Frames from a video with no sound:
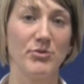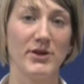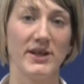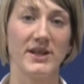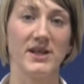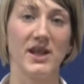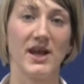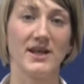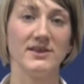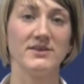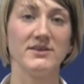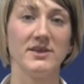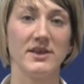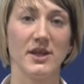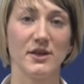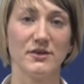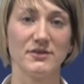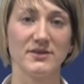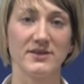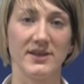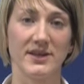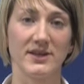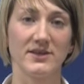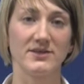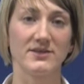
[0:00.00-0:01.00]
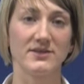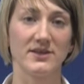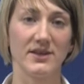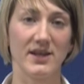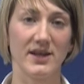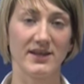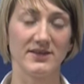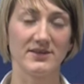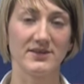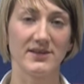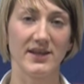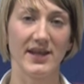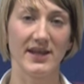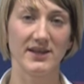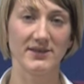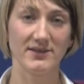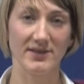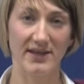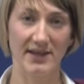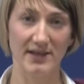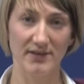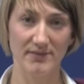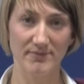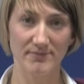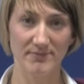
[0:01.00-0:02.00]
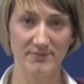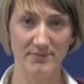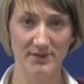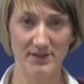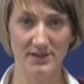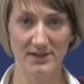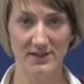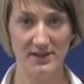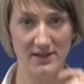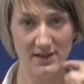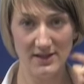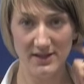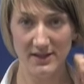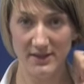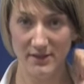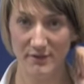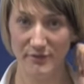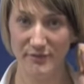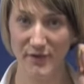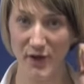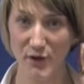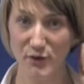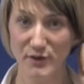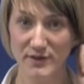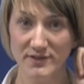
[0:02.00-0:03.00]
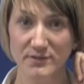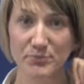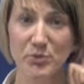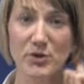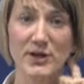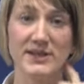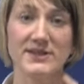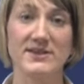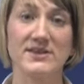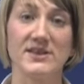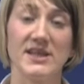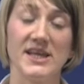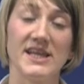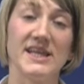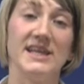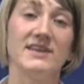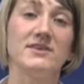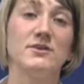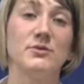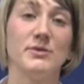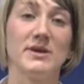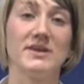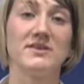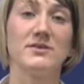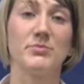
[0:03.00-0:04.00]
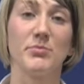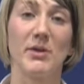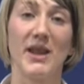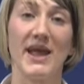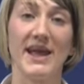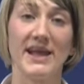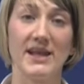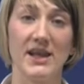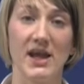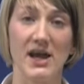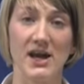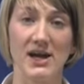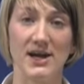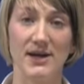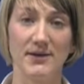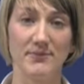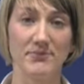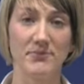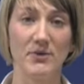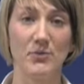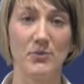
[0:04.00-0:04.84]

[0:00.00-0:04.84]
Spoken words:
Britain 1906 to 1918. The focus points that you need to explain are: